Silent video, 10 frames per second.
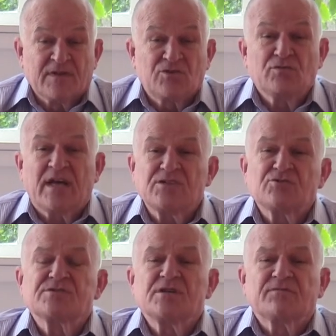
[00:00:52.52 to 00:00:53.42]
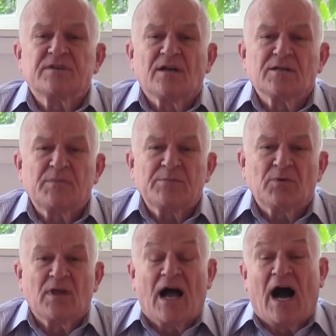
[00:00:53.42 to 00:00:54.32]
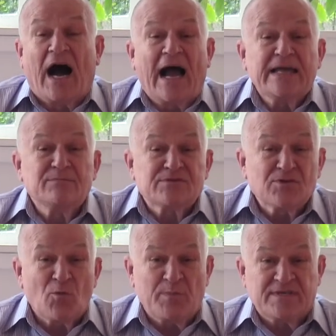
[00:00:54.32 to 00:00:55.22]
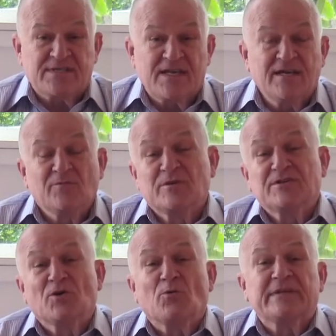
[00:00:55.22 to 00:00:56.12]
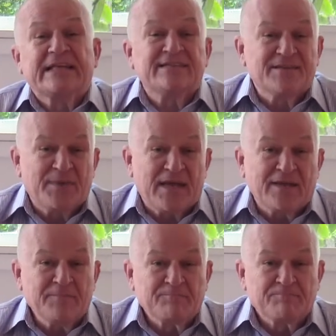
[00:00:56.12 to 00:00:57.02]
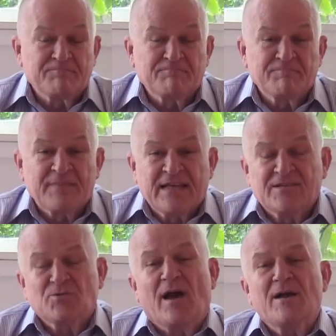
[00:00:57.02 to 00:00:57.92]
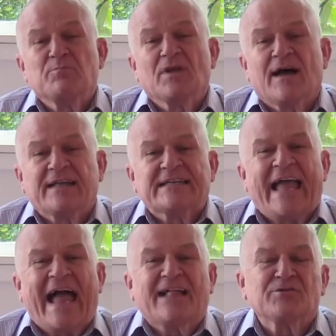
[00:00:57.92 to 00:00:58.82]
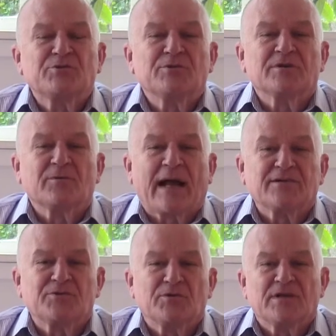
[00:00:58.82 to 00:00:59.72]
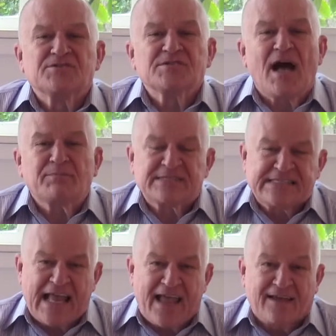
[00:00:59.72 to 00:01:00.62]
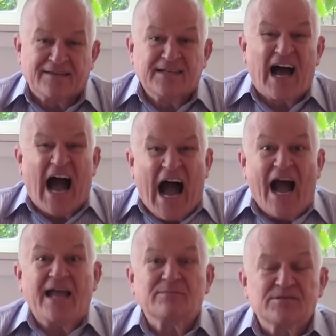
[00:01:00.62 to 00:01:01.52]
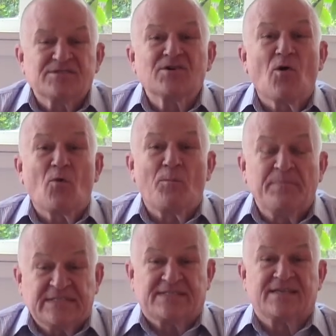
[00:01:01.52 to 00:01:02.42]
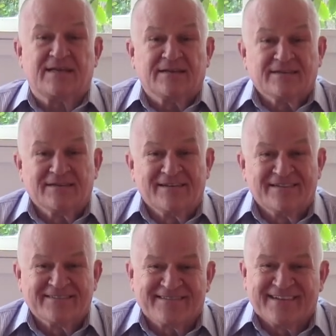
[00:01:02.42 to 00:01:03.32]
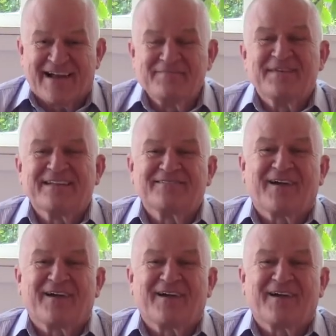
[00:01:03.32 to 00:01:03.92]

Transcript: Do you catch yourself telling people, "I'm so busy," when you don't need to be? Try applying an attitude of gratitude and stop saying, "I'm so busy." I'm That